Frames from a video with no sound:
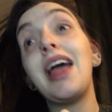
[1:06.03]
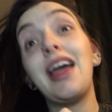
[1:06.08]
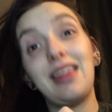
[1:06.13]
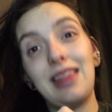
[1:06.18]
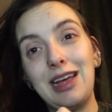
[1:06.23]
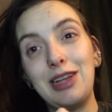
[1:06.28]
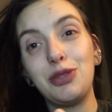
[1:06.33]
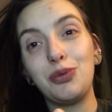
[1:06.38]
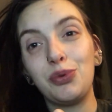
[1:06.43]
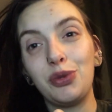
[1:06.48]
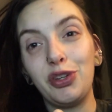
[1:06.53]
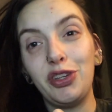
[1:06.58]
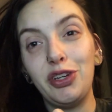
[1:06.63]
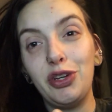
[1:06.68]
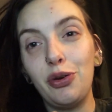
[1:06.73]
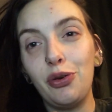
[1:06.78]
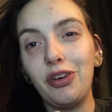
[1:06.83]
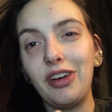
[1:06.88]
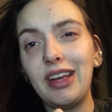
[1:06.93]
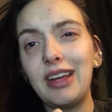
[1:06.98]
And that's really
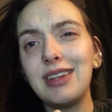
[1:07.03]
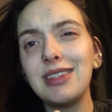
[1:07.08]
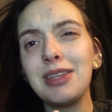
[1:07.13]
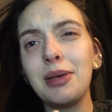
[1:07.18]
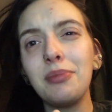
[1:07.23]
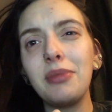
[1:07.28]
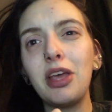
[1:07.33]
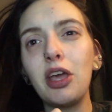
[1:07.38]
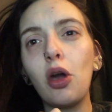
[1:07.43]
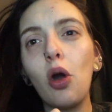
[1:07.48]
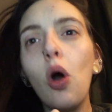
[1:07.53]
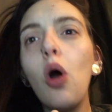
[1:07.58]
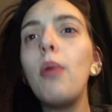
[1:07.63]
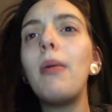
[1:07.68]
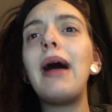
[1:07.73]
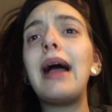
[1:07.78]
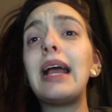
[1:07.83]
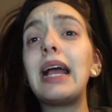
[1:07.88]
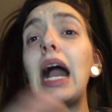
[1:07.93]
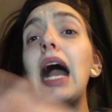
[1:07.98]
annoying because I'm like, oh
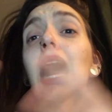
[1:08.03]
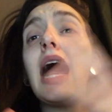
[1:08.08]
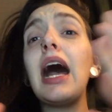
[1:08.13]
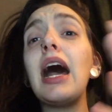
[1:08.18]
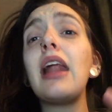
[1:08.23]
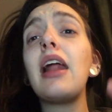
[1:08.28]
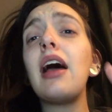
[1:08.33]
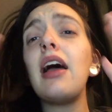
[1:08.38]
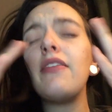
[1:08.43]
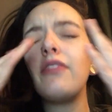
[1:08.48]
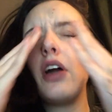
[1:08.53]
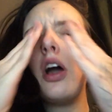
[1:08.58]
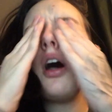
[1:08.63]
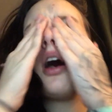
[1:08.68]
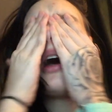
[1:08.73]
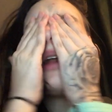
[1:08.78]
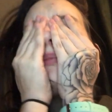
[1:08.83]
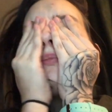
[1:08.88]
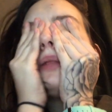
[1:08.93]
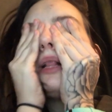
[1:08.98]
my God, I've
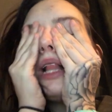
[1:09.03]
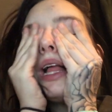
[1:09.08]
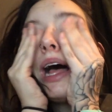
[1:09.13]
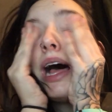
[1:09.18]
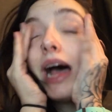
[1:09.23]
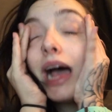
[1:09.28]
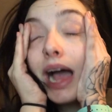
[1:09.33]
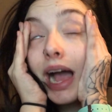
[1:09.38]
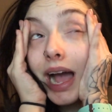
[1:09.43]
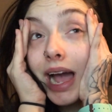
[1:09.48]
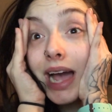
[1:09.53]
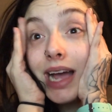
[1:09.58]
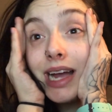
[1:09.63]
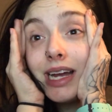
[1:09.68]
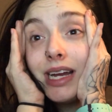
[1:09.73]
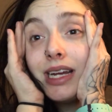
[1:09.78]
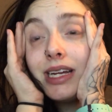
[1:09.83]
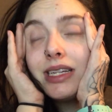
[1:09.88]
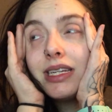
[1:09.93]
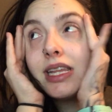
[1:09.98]
gone
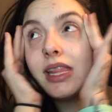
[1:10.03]
blind.